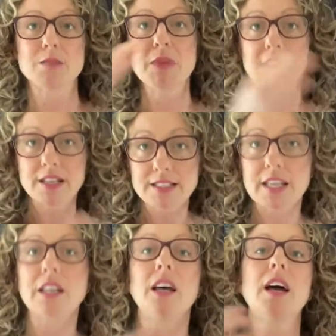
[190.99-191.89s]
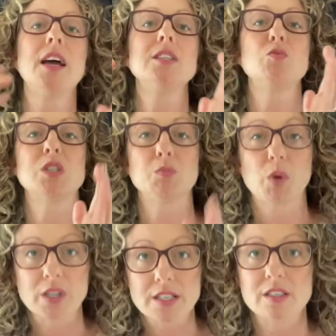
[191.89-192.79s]
meeting deadlines,
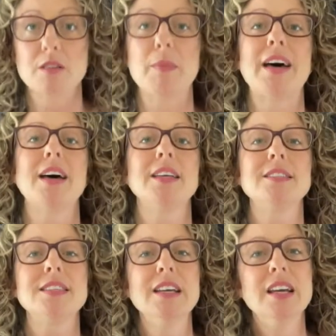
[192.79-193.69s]
responding to demands,